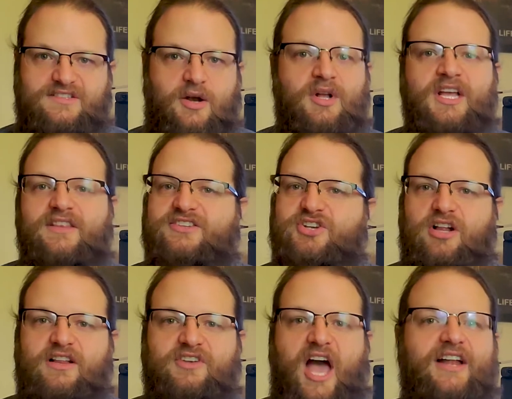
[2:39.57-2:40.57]
So that's
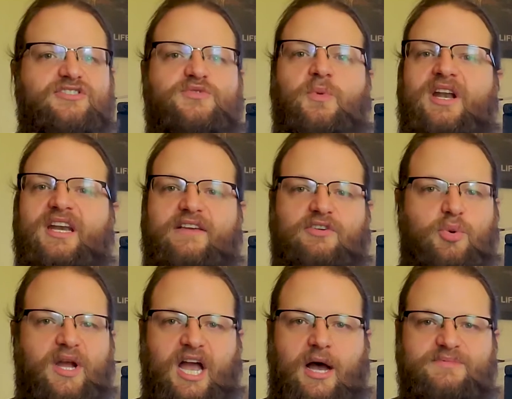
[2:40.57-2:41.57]
all I've got. Just wanted to give a
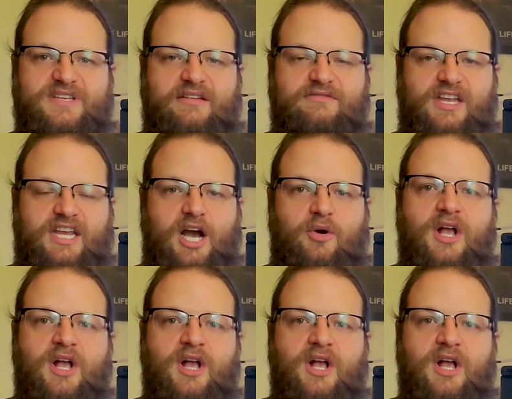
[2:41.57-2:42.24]
quick update video.